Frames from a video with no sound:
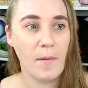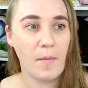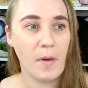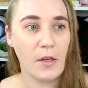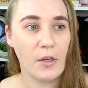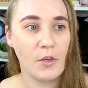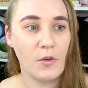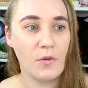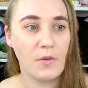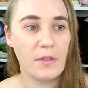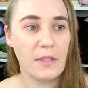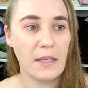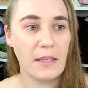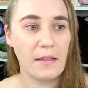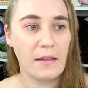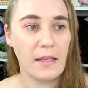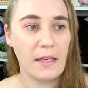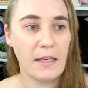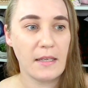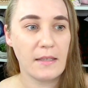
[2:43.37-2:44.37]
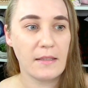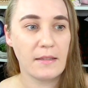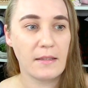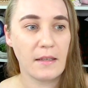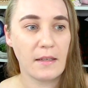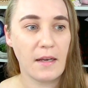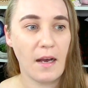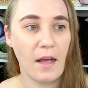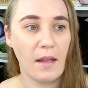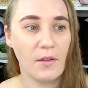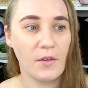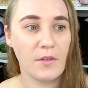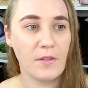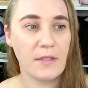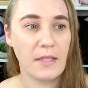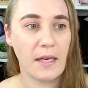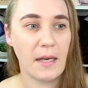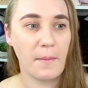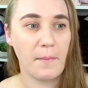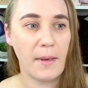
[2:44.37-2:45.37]
using these colors
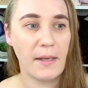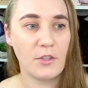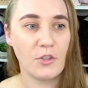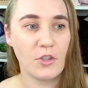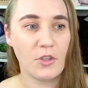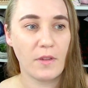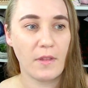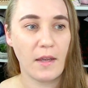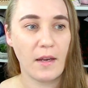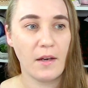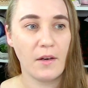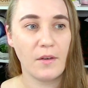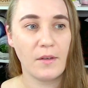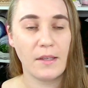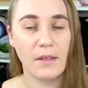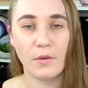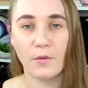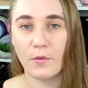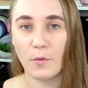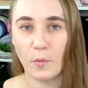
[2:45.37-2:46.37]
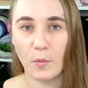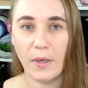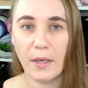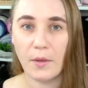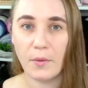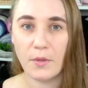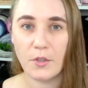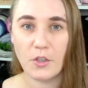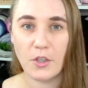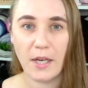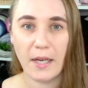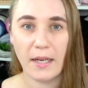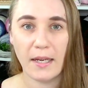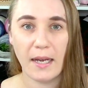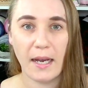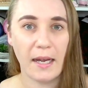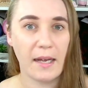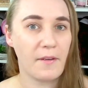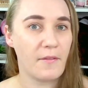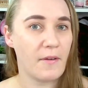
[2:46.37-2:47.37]
that I mentioned there. They were from We Crochet.
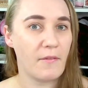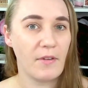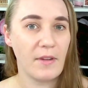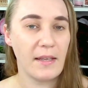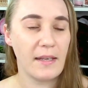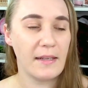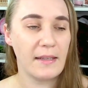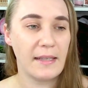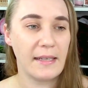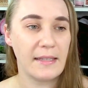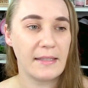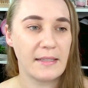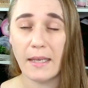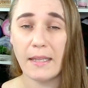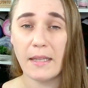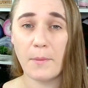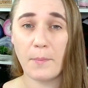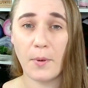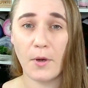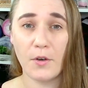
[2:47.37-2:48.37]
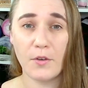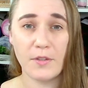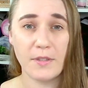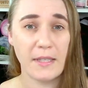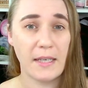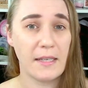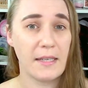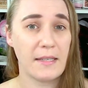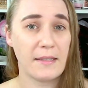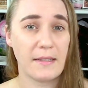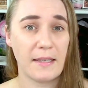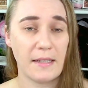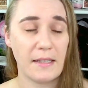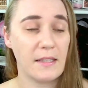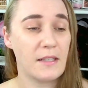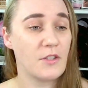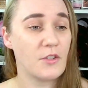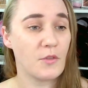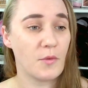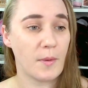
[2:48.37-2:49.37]
I have everything linked in the post that is in the
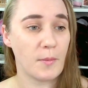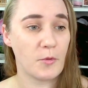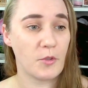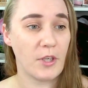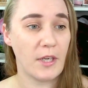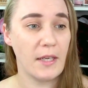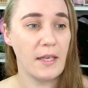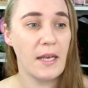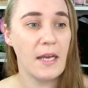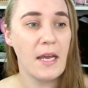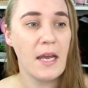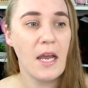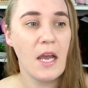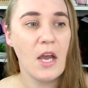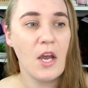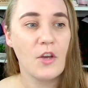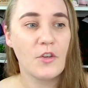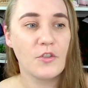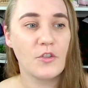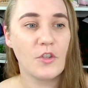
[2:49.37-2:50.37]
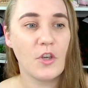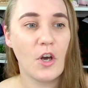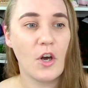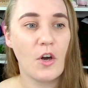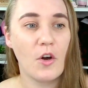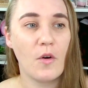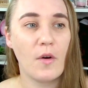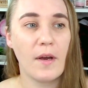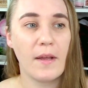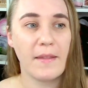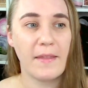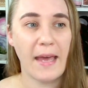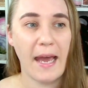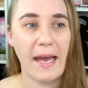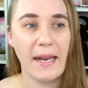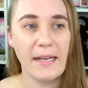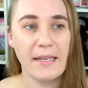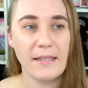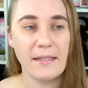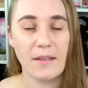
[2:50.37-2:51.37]
description. So
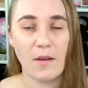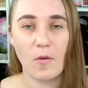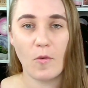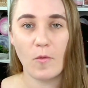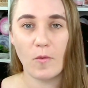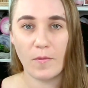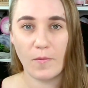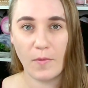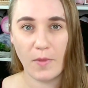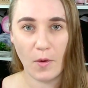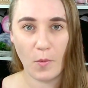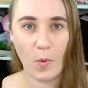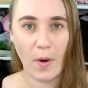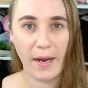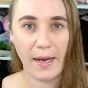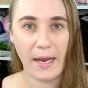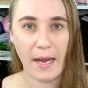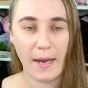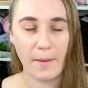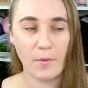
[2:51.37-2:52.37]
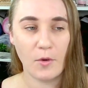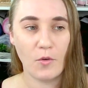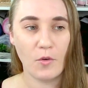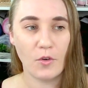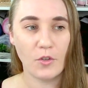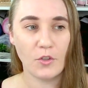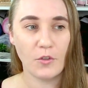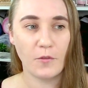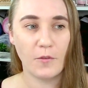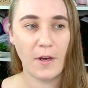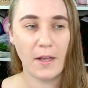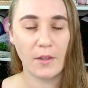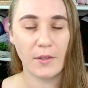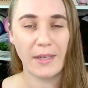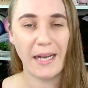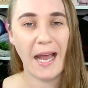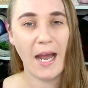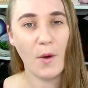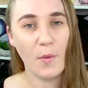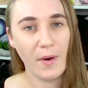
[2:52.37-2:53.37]
that is the way I'm going to follow
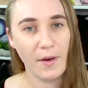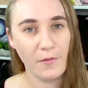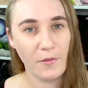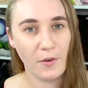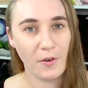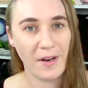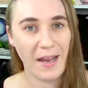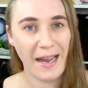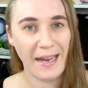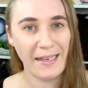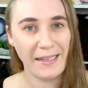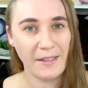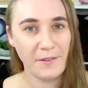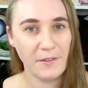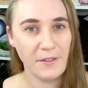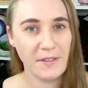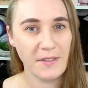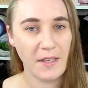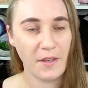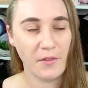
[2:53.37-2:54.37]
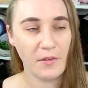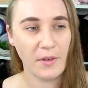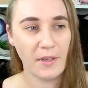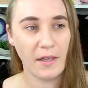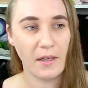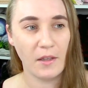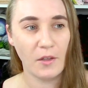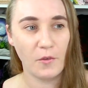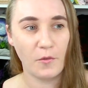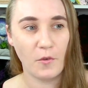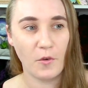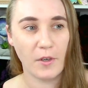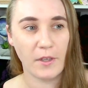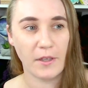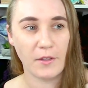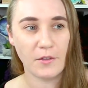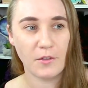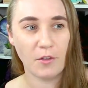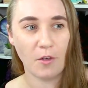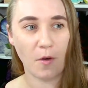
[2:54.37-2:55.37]
it. However, I live in Southern
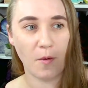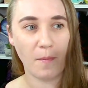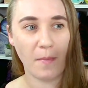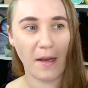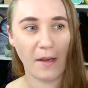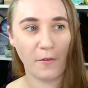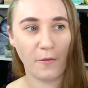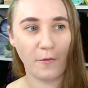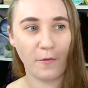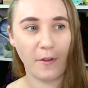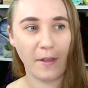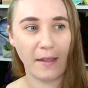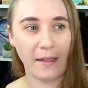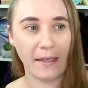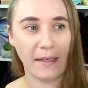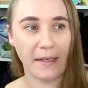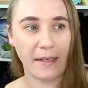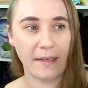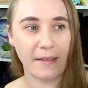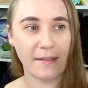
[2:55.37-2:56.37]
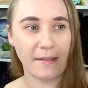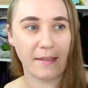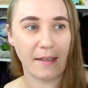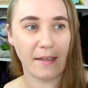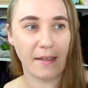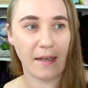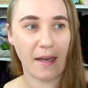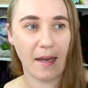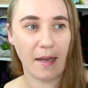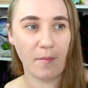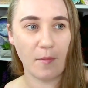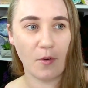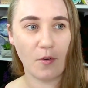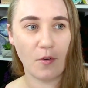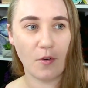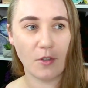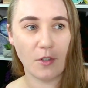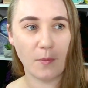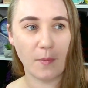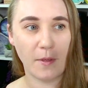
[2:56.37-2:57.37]
California, so my feeling is that I'm
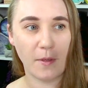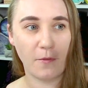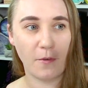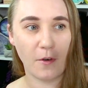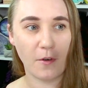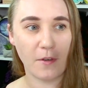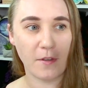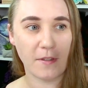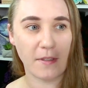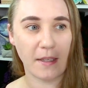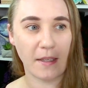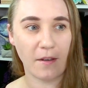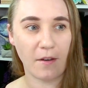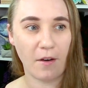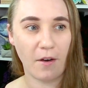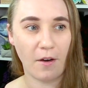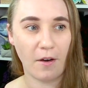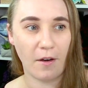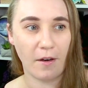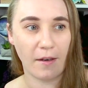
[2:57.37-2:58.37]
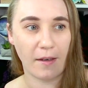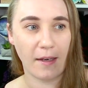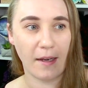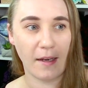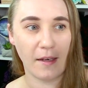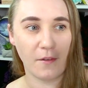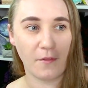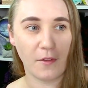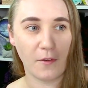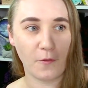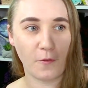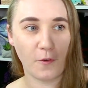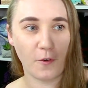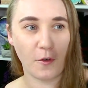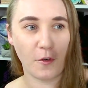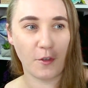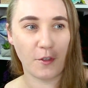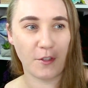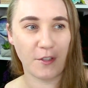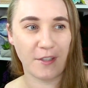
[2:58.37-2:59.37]
going to be focusing on kind of the
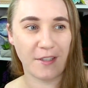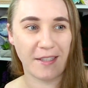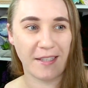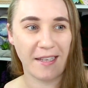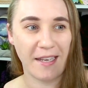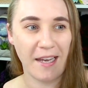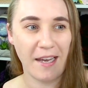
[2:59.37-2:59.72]
first